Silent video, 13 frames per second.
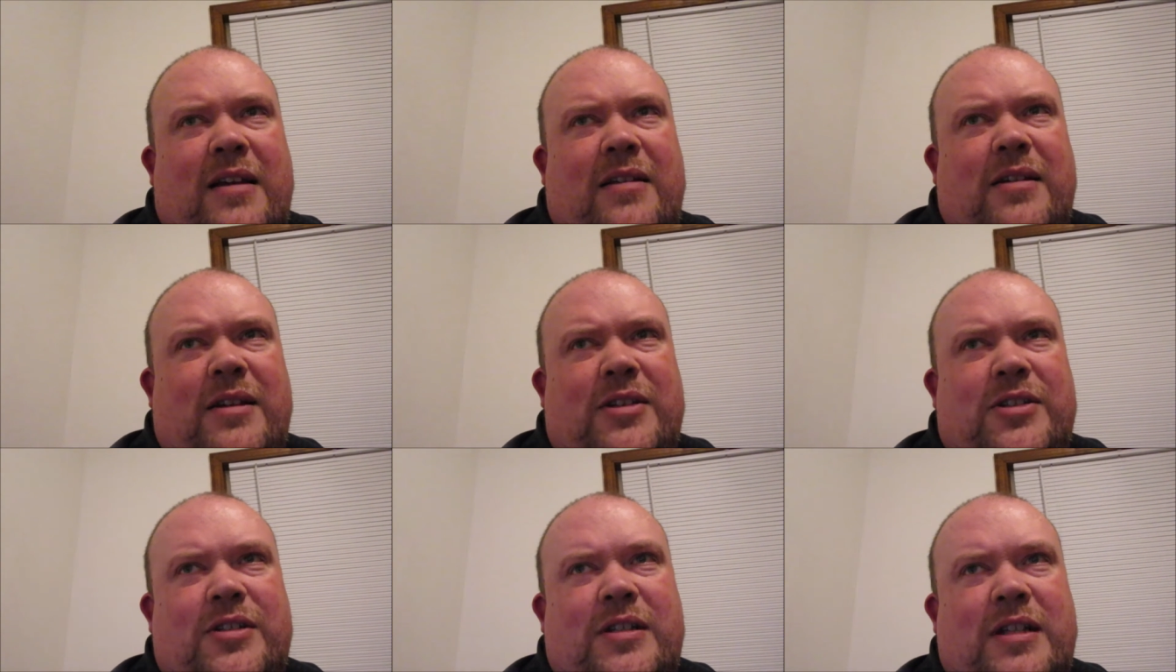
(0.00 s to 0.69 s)

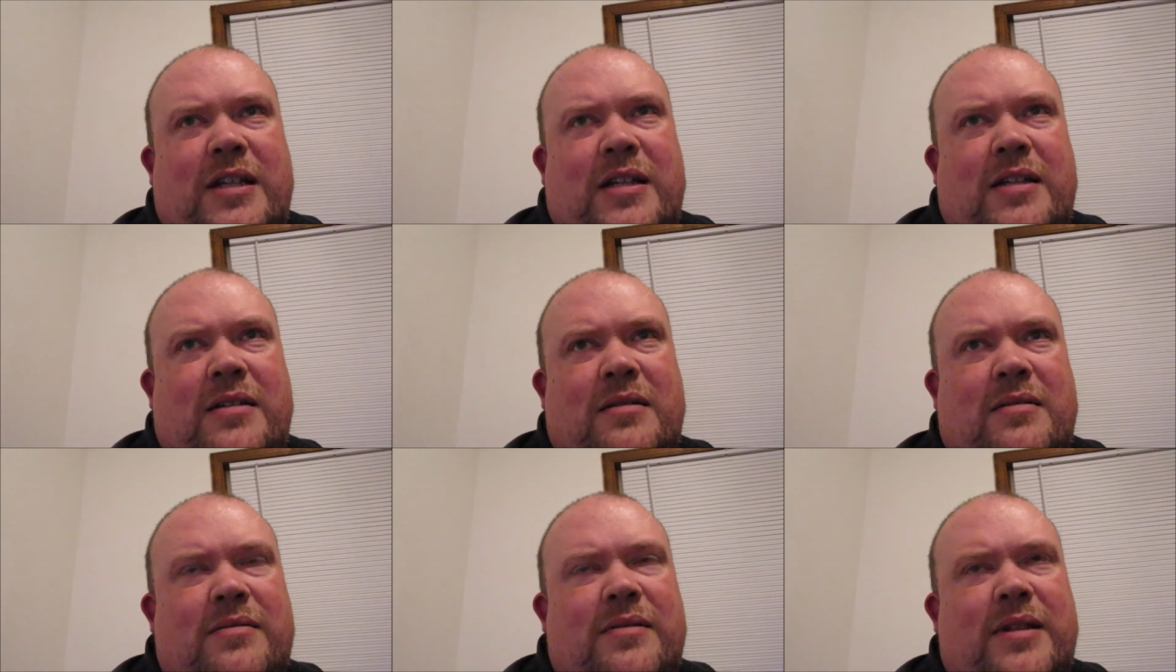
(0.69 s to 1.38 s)
That's
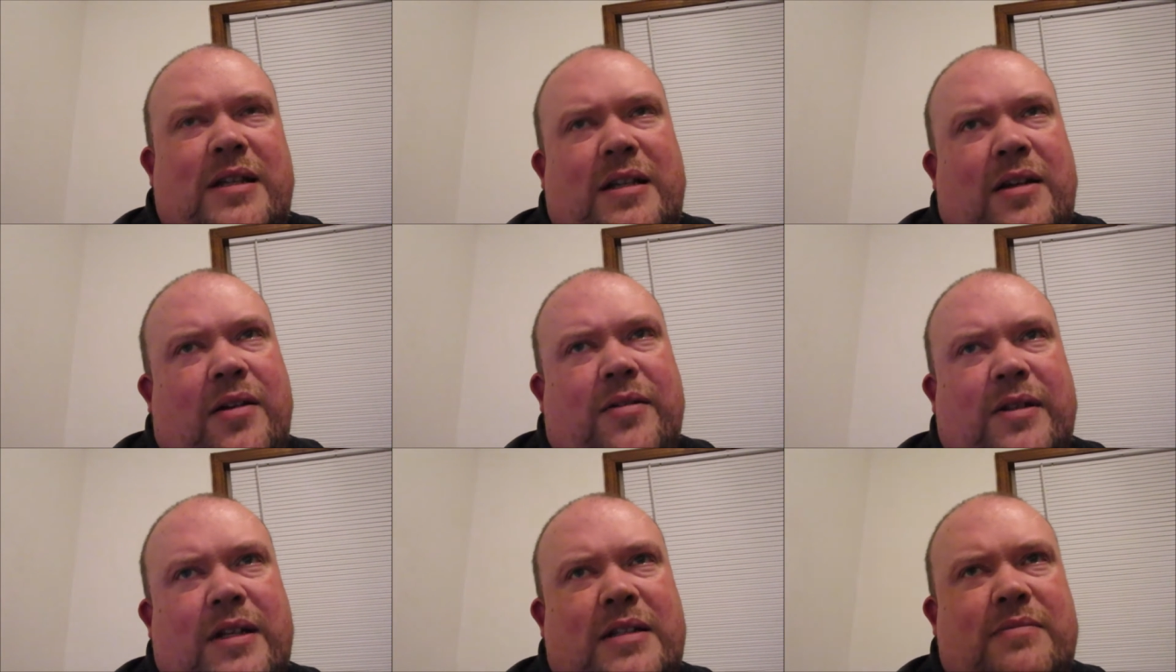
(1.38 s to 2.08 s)
you
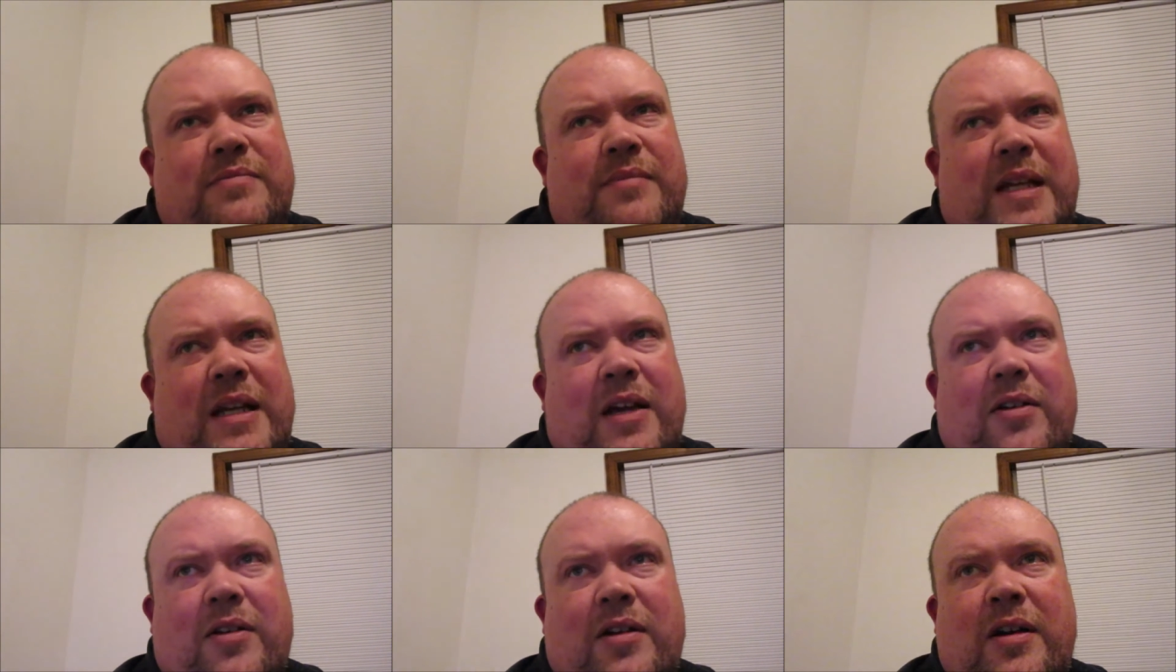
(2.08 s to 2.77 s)
know, it's
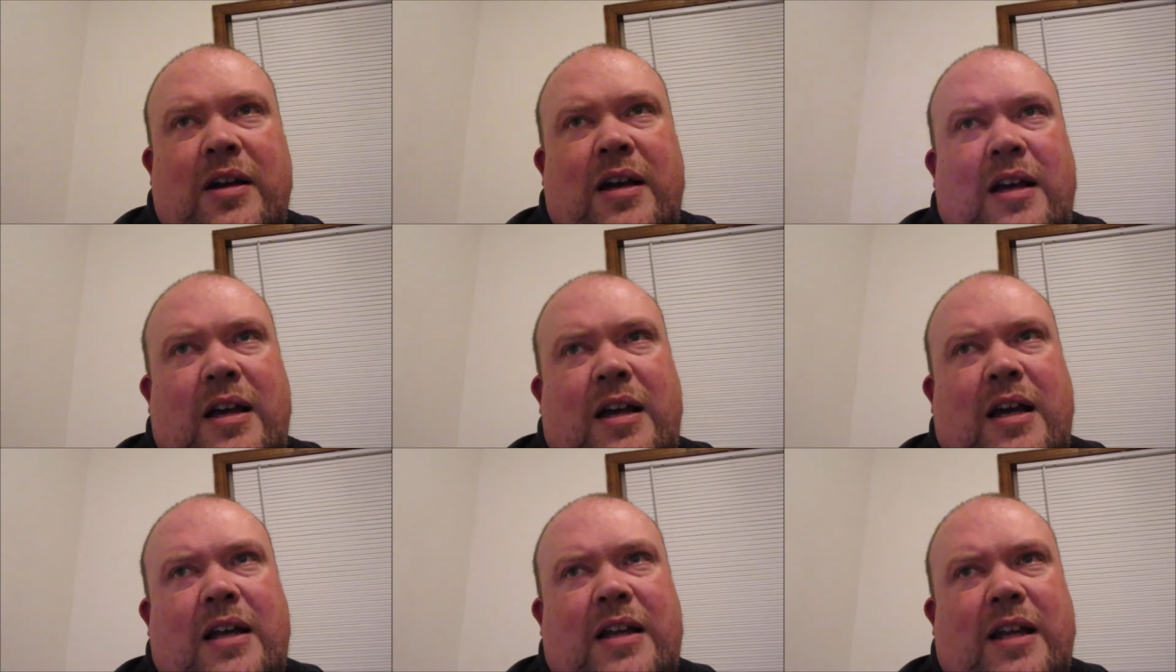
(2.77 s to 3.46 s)
mediocre.
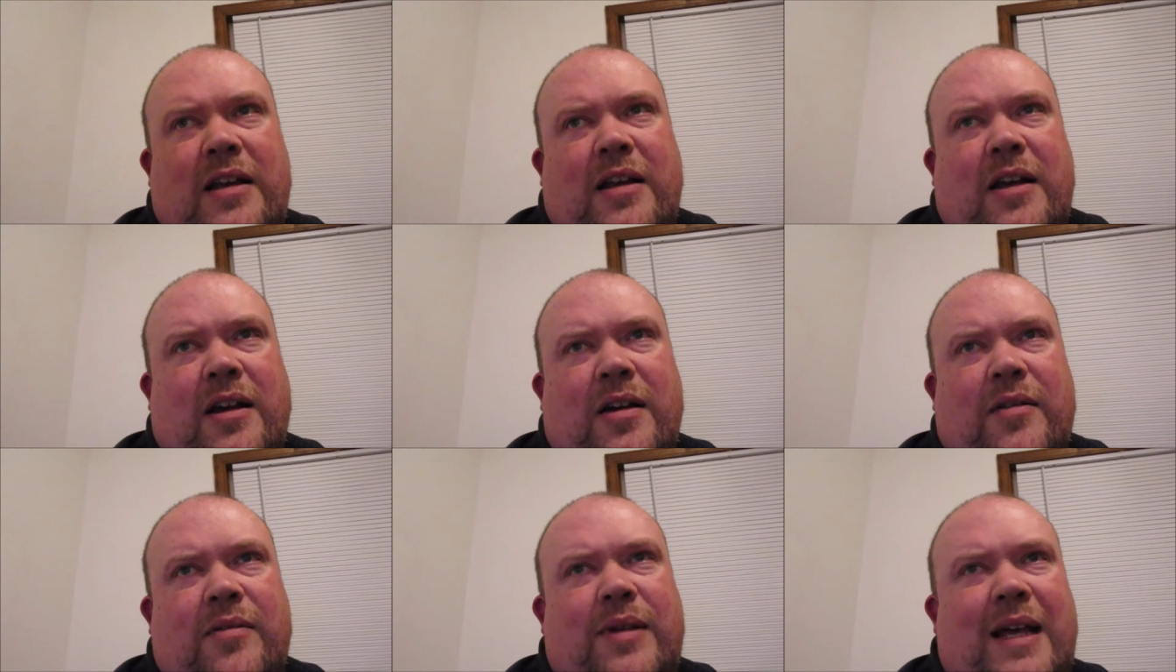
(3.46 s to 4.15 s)
And then
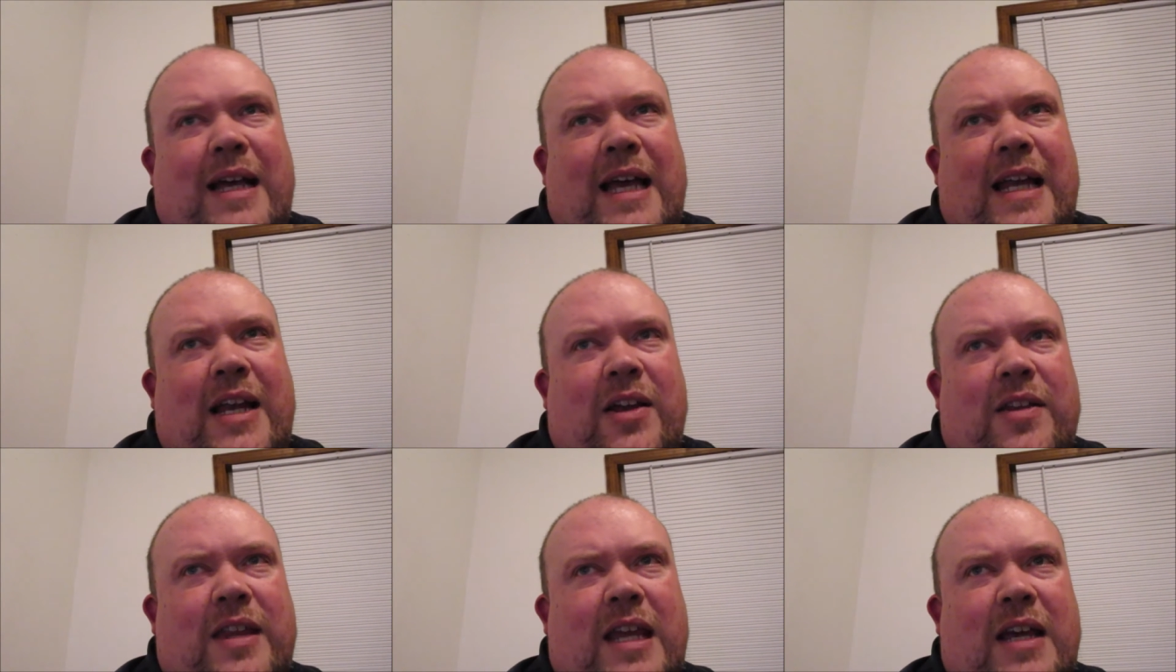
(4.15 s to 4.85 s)
uh, I
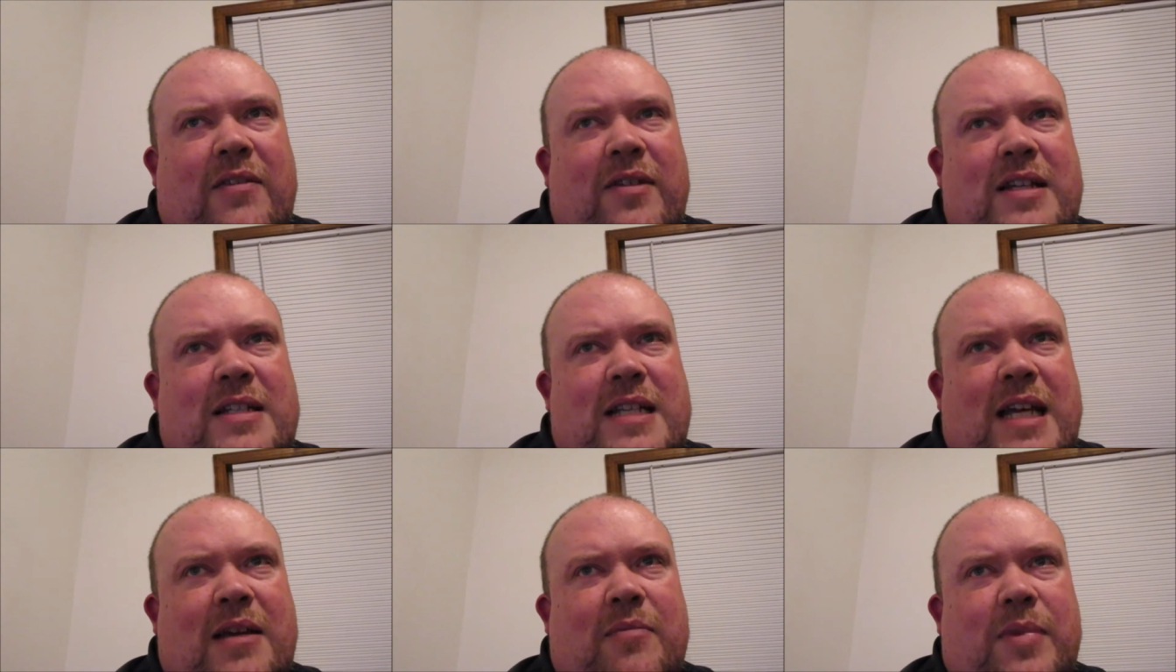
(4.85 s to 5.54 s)
cannot think of
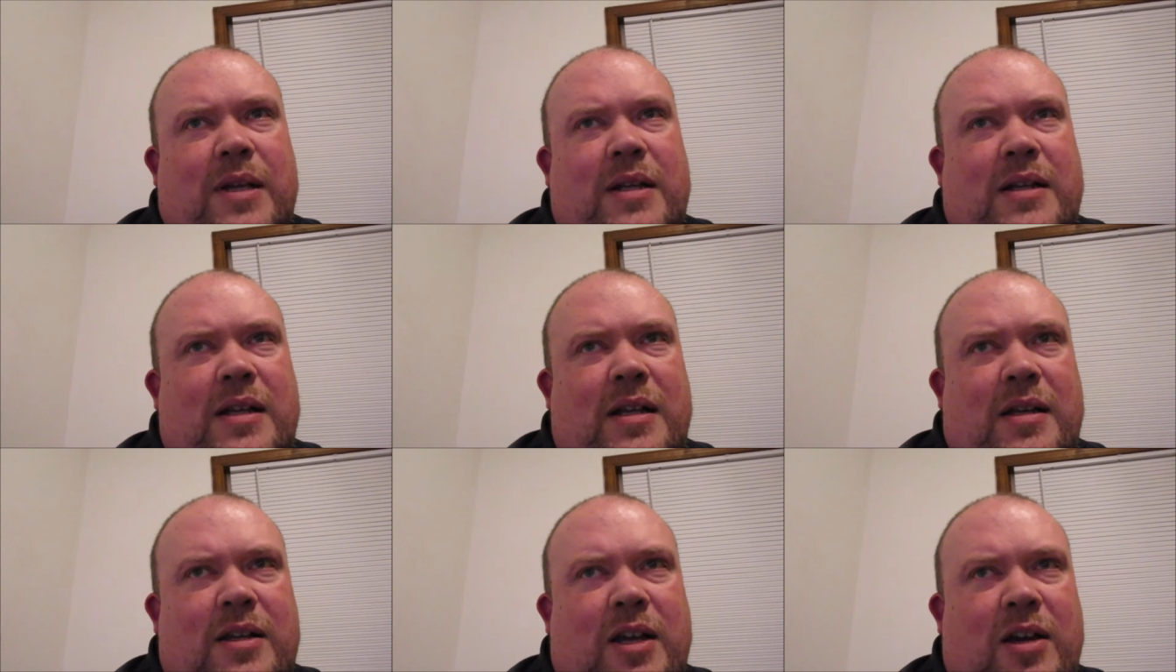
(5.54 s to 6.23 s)
his name, but
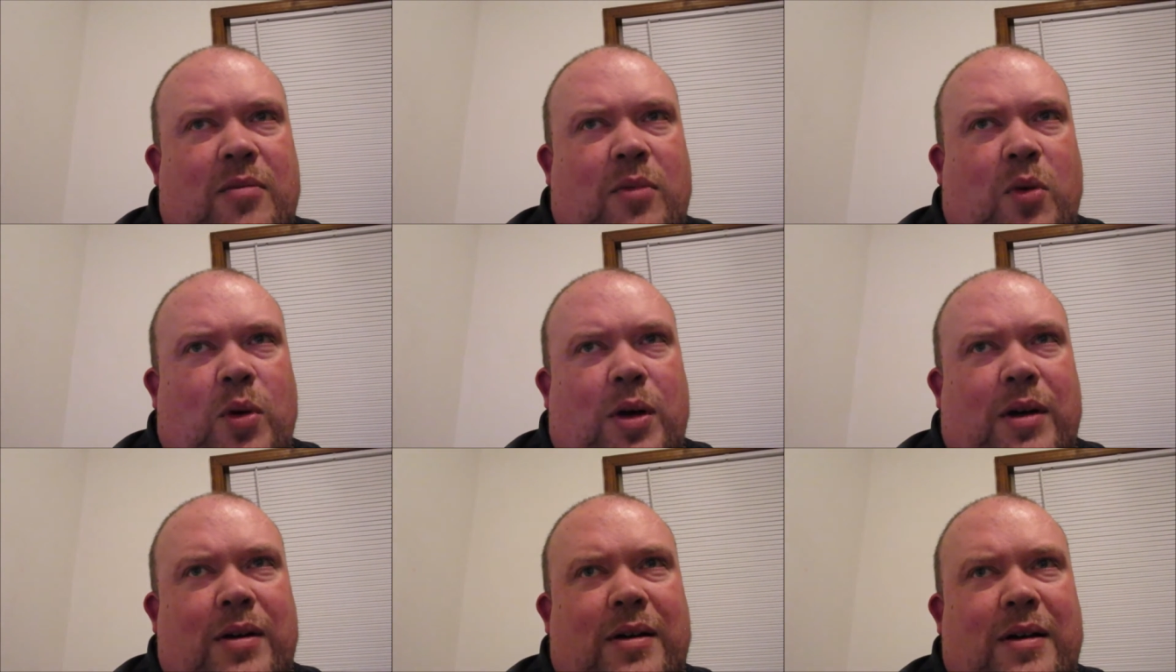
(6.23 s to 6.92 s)
uh, young
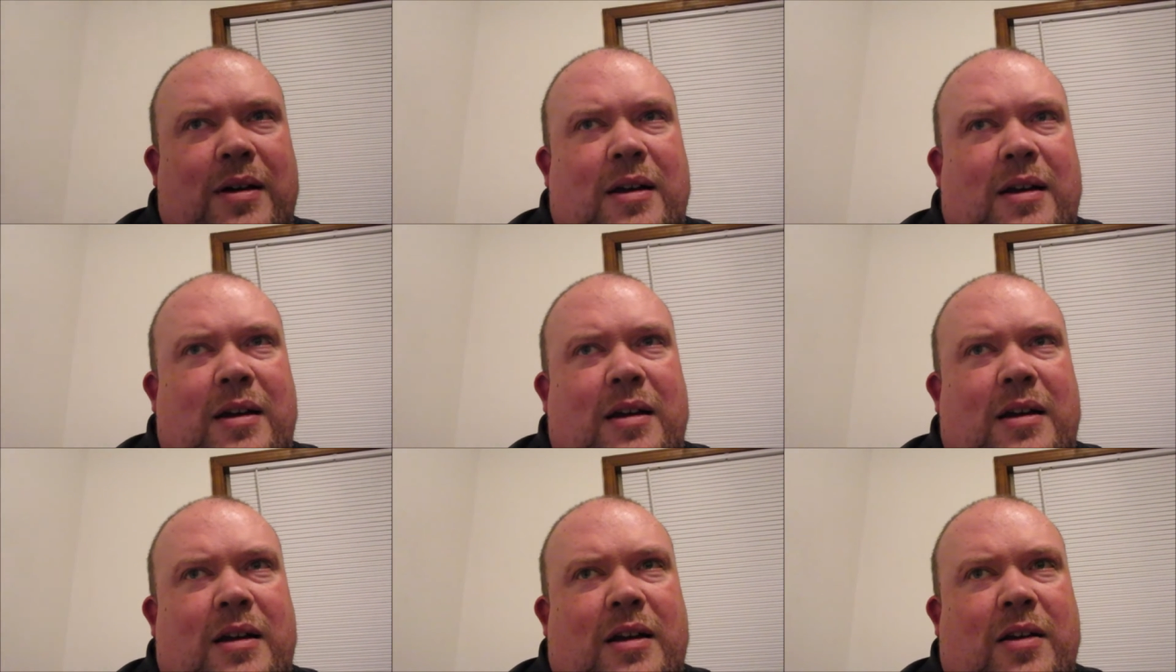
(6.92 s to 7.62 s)
boy,
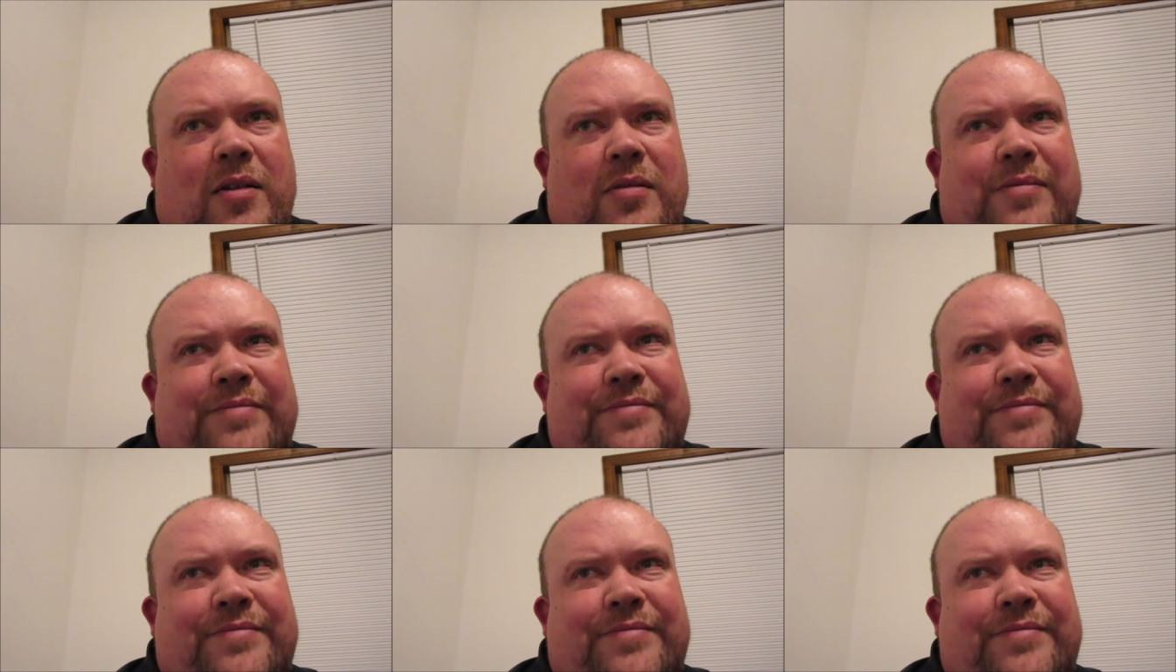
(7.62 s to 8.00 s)
you know,